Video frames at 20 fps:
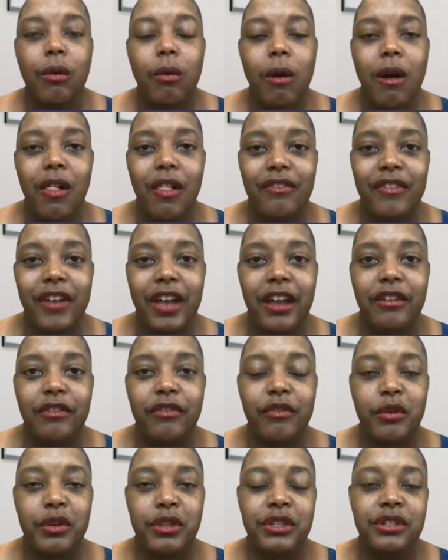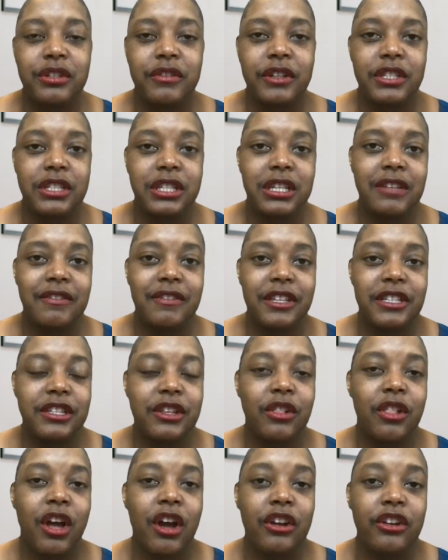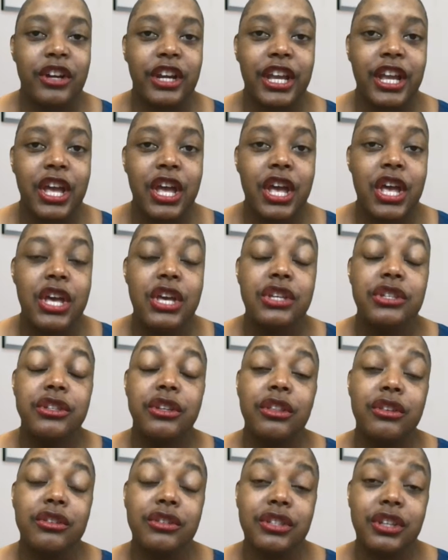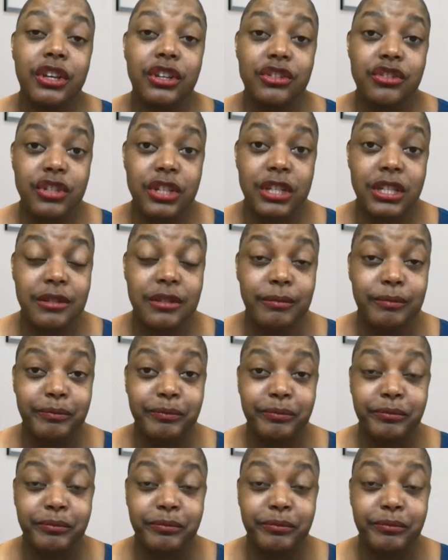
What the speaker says: qualified for the diversity visa lottery. So those countries